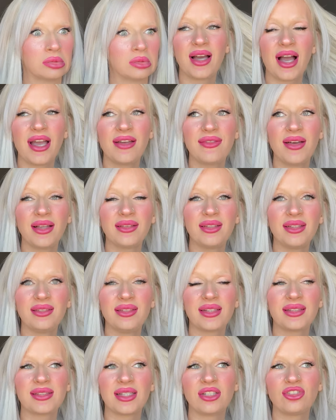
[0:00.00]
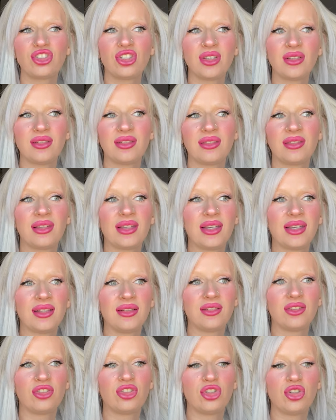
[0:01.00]
I've had these extensions
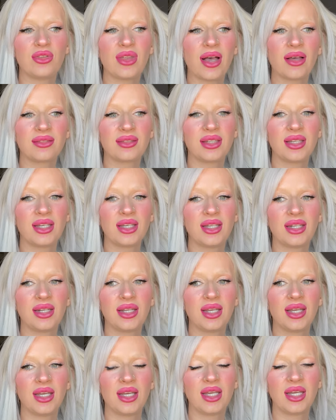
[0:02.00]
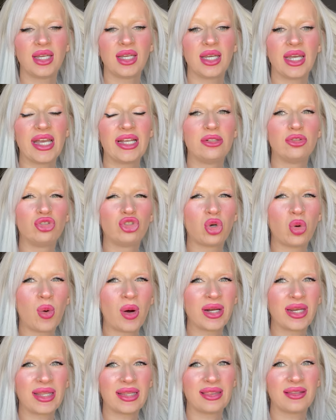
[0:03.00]
since
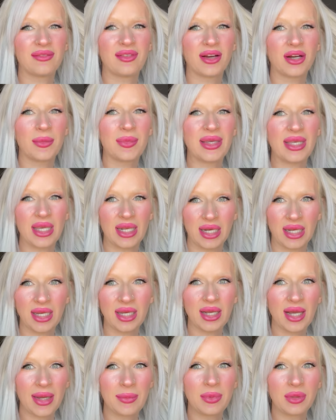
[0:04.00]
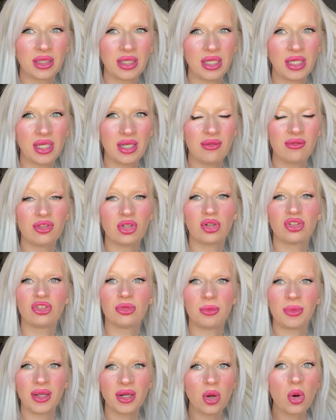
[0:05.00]
2020, the very beginning, I believe. So it's
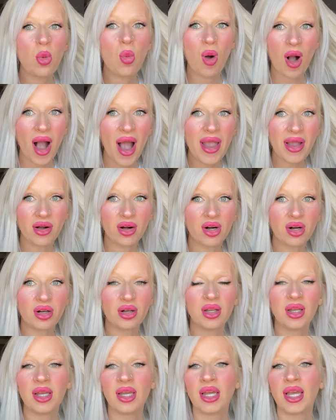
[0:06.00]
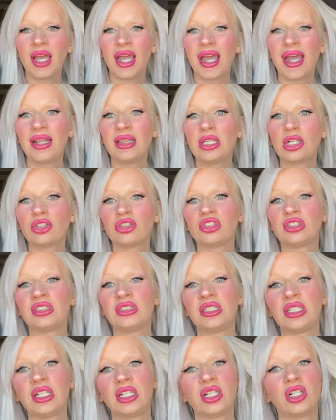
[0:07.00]
been a while, and they're
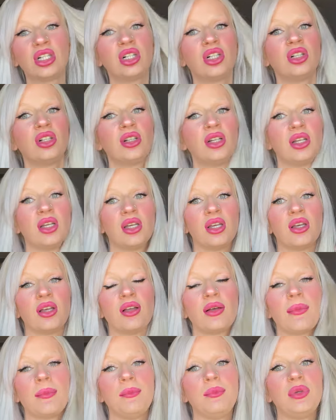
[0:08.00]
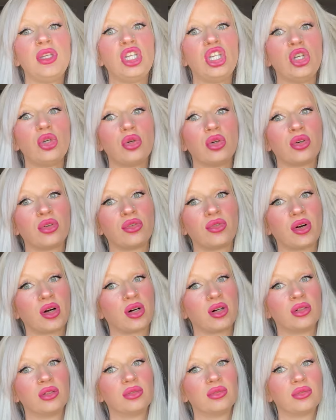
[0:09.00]
still
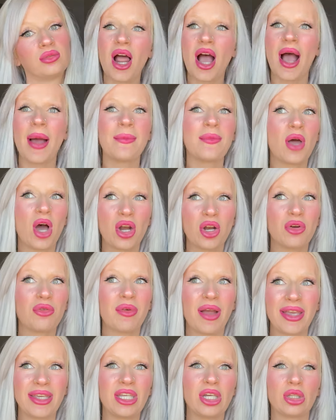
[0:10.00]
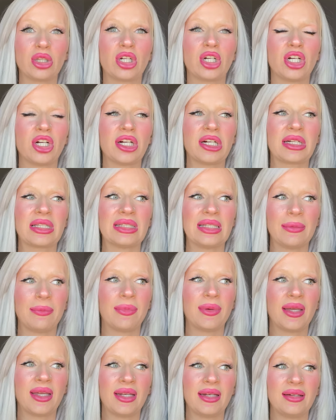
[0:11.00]
beautiful. I'm not a regular
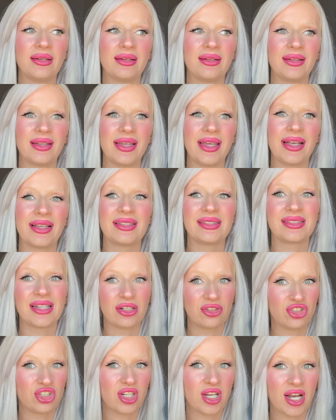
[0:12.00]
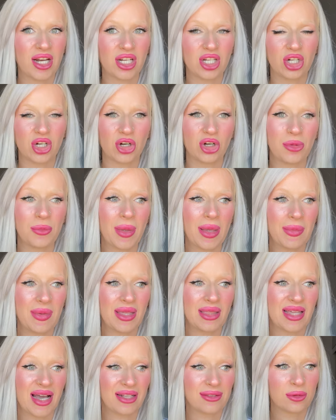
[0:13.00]
clip-in extension kind of girl. Maybe
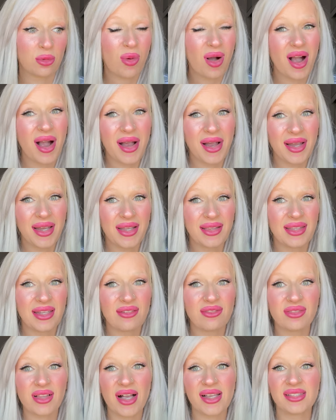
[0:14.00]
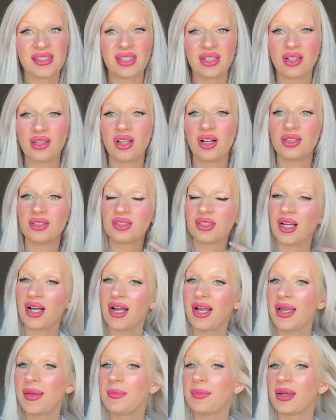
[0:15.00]
that's why they've lasted a long
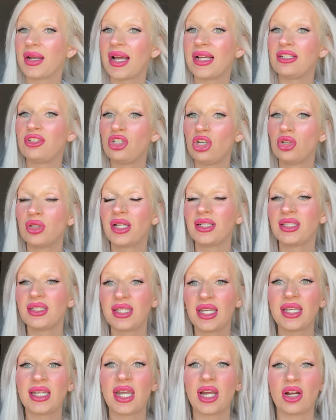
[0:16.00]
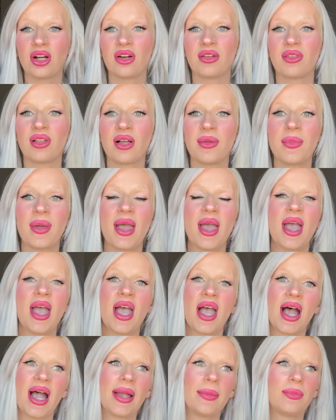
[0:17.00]
time, but I do like to take care of them.
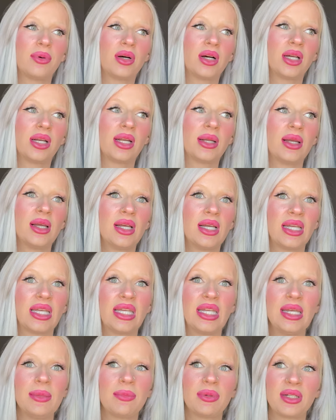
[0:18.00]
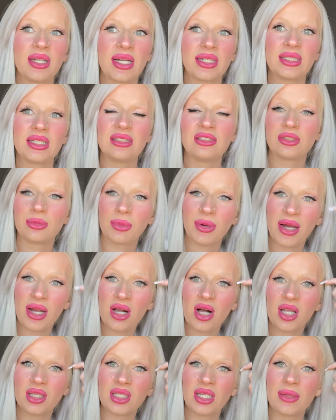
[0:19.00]
I put heat protecting spray
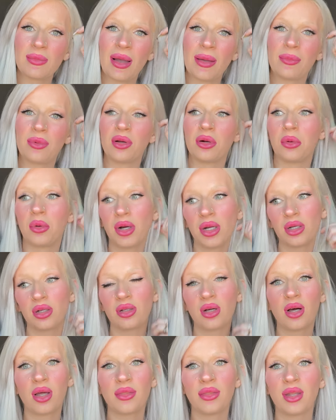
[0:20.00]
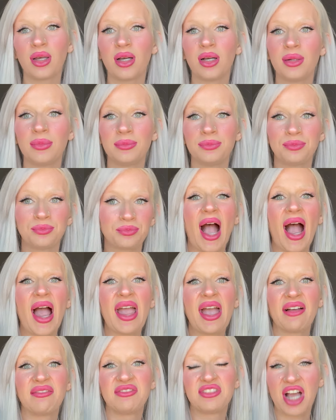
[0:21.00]
on them. I put oil on them. I
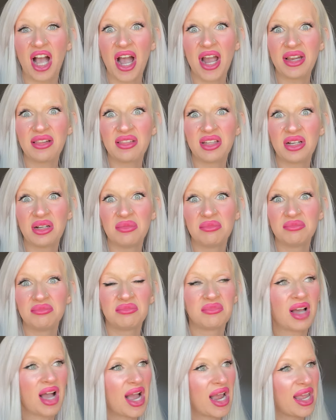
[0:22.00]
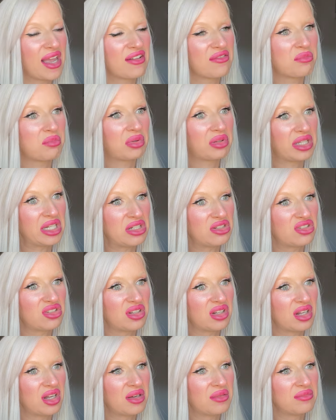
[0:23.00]
have dyed them. I have bleached
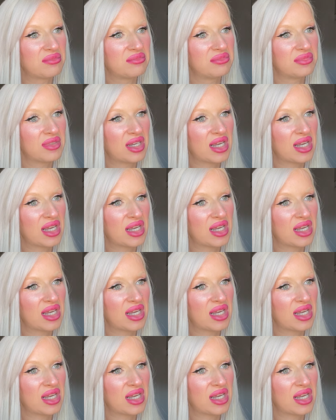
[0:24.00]
them.